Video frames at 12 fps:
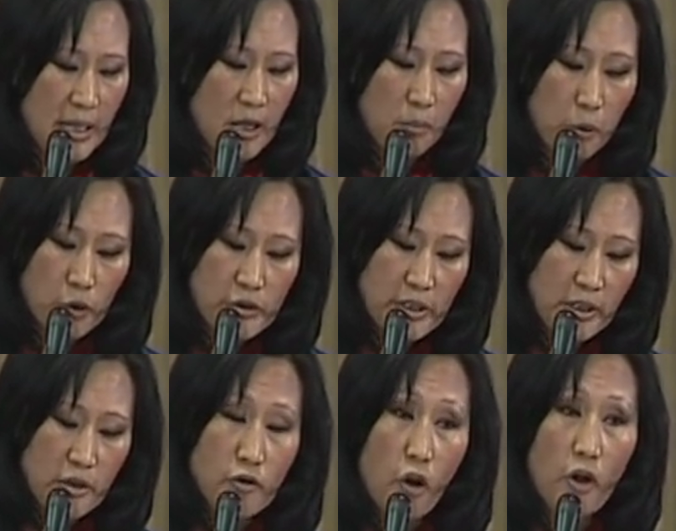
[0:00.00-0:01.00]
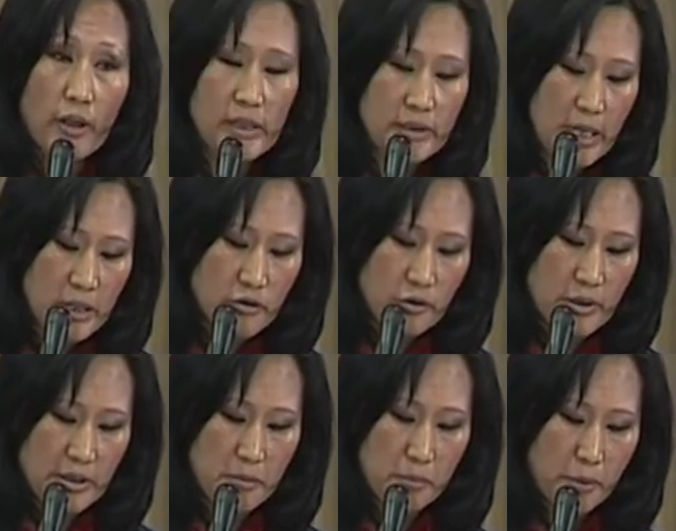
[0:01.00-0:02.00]
portraying a wrong and
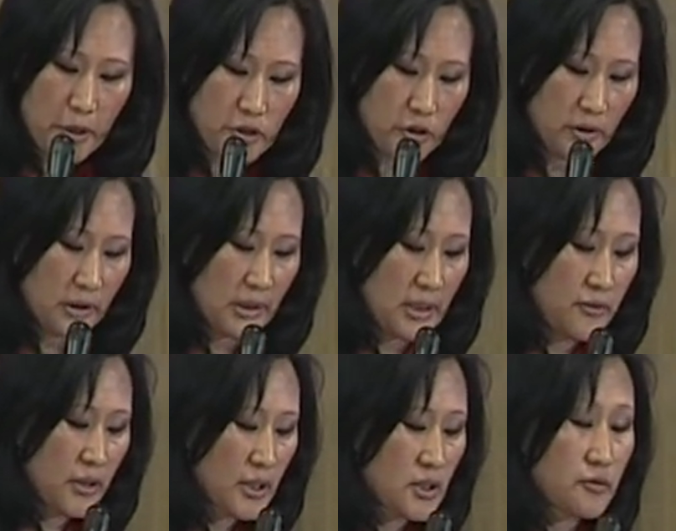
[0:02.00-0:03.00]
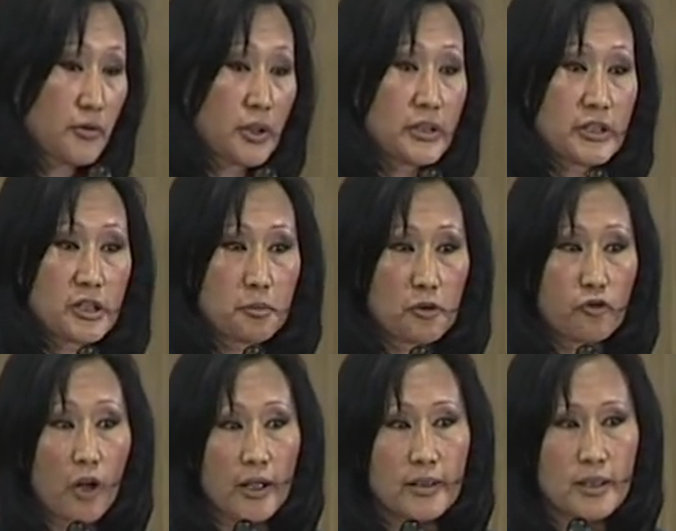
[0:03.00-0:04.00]
dangerous impression, leaving us vulnerable for
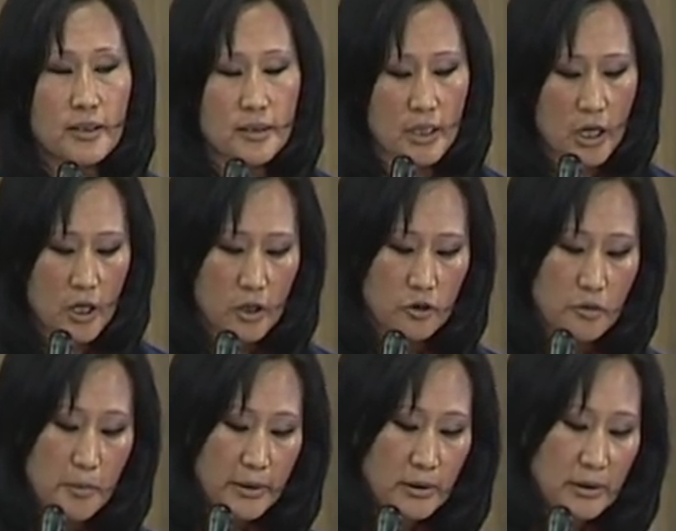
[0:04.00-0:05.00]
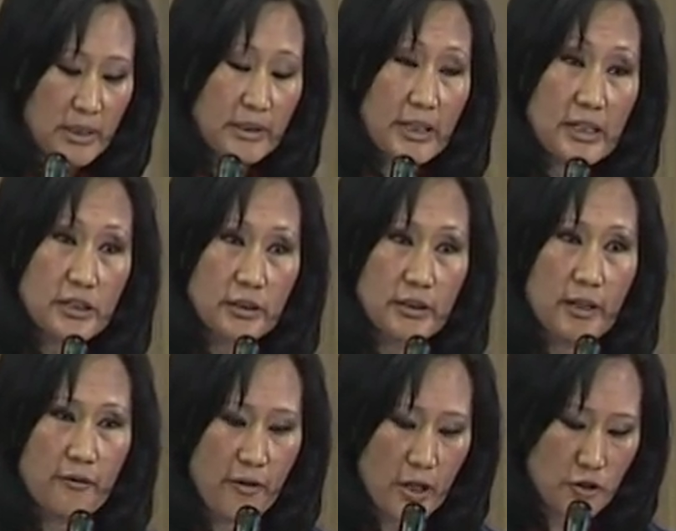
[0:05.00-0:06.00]
others to meddle in the internal
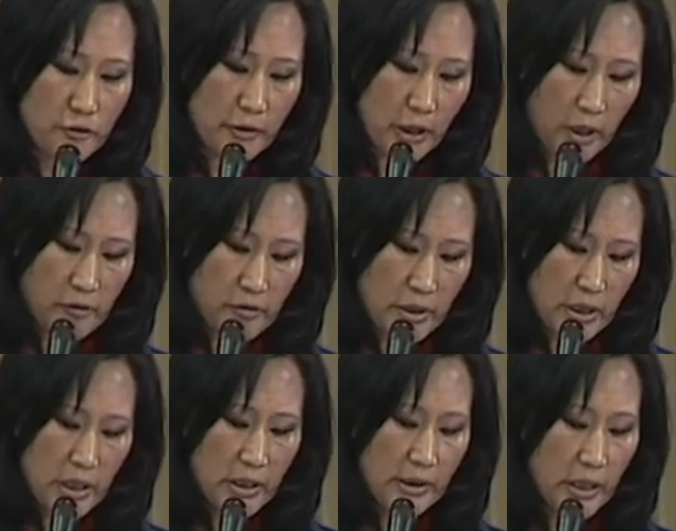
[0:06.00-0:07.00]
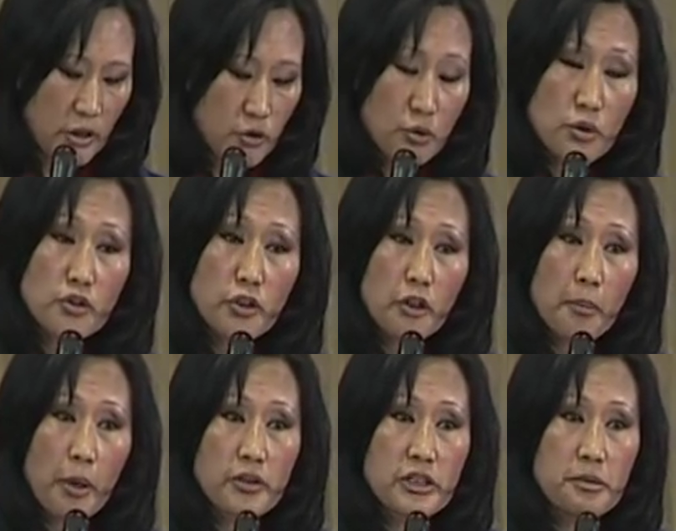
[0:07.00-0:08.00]
affairs of the country. The issue is not
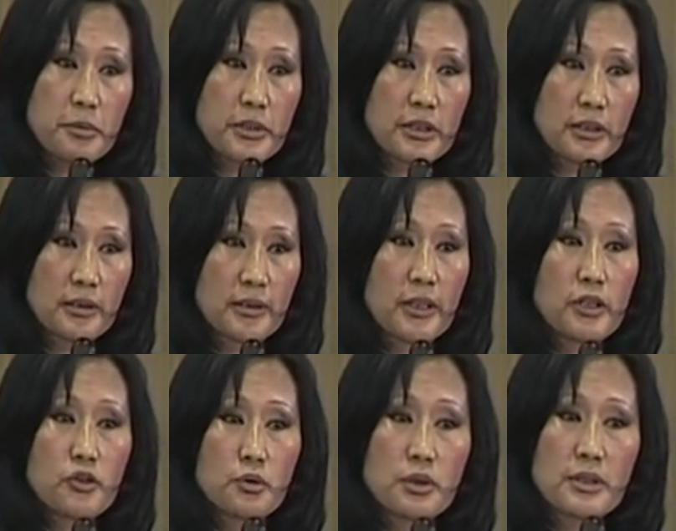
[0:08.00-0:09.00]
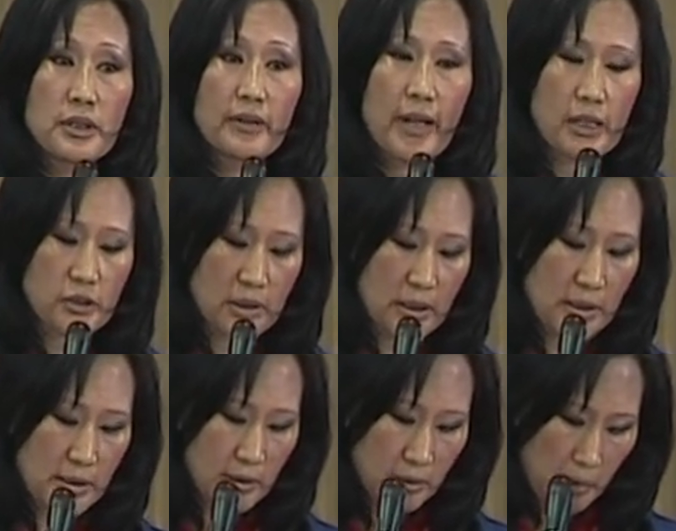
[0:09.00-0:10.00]
about DPT, the issue is a national concern.